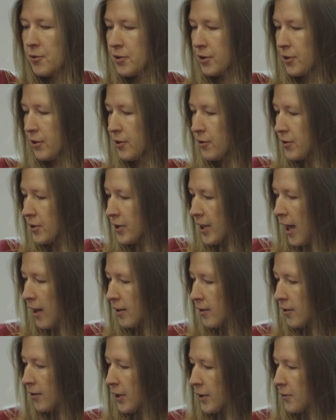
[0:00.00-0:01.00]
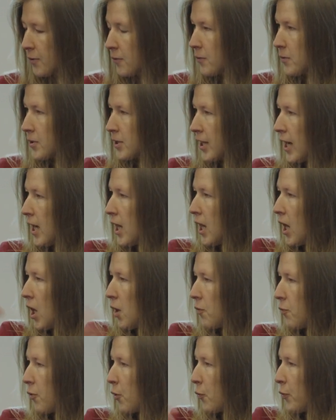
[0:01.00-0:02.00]
to use algorithms,
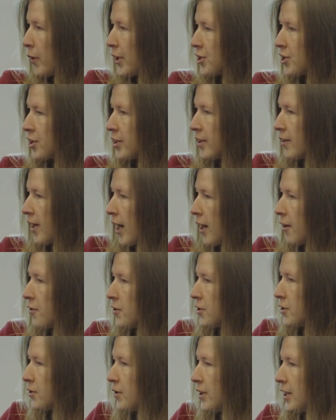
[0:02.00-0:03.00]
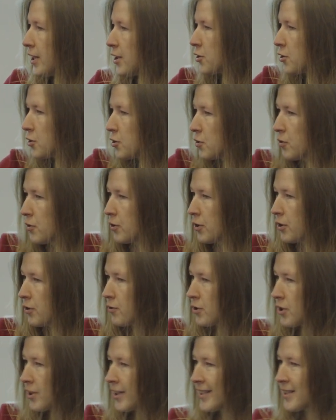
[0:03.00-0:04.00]
for which scenarios you need to
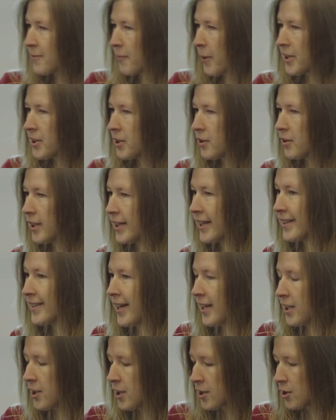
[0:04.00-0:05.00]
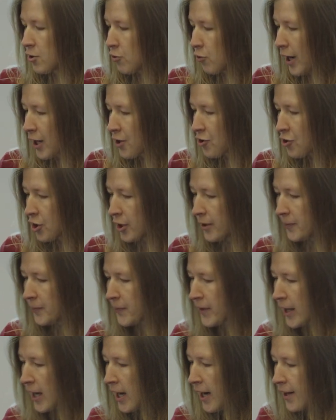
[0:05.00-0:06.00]
use this particular data structure.
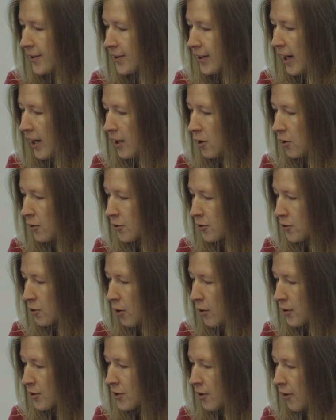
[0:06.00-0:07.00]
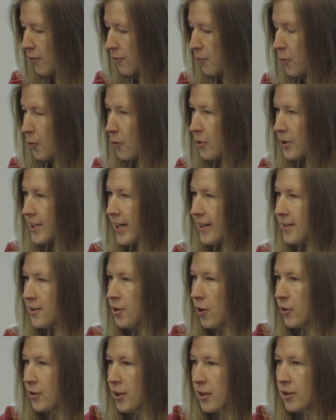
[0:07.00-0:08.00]
There are tons of books,
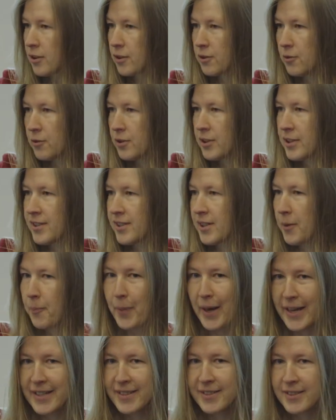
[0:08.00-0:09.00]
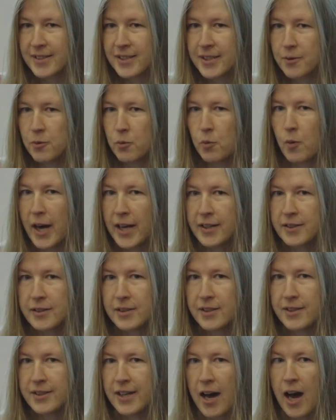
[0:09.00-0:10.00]
and Donald Knuth is the best one,
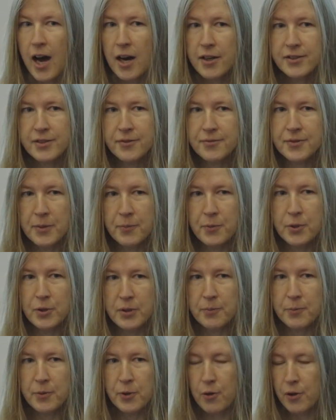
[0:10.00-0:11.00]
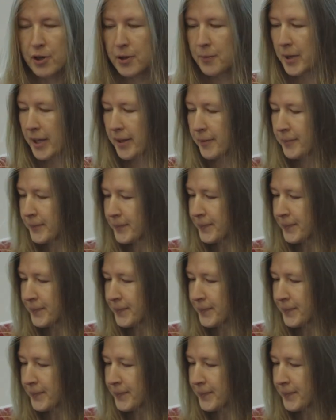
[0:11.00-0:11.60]
The Art of Computer Programming.